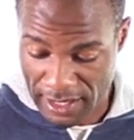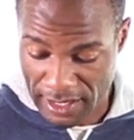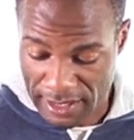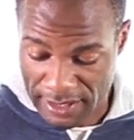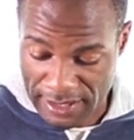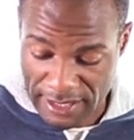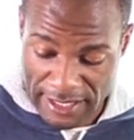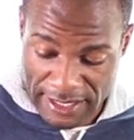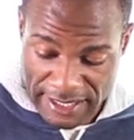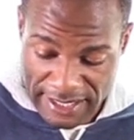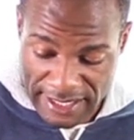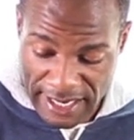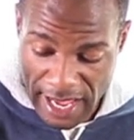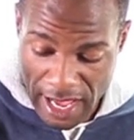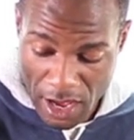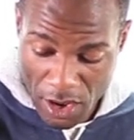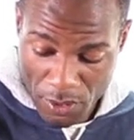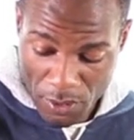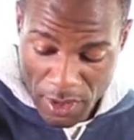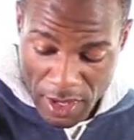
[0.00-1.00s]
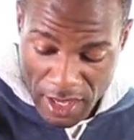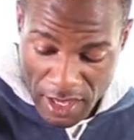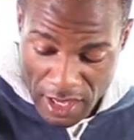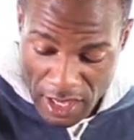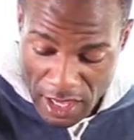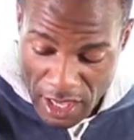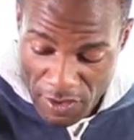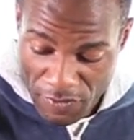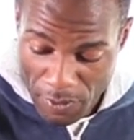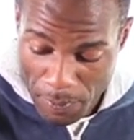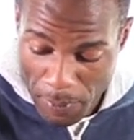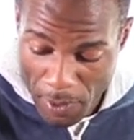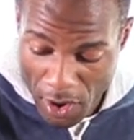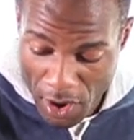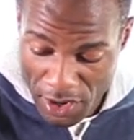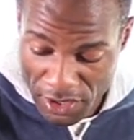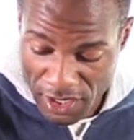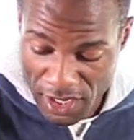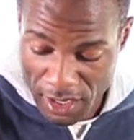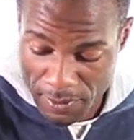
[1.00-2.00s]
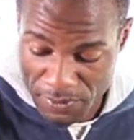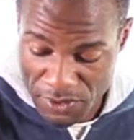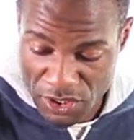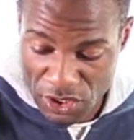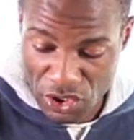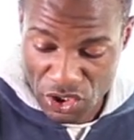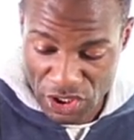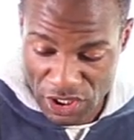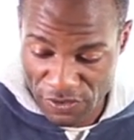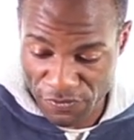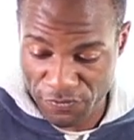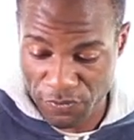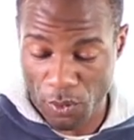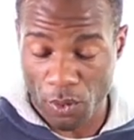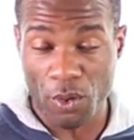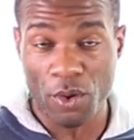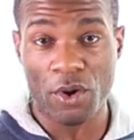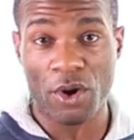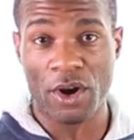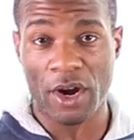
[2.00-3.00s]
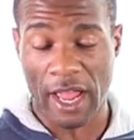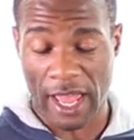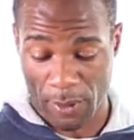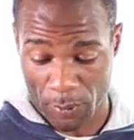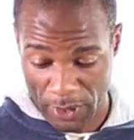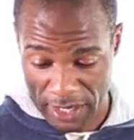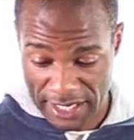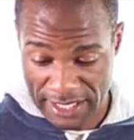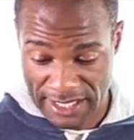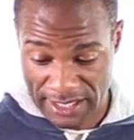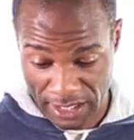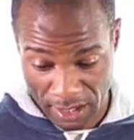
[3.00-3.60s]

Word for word: Since now, if a pawn comes to g4, and when it's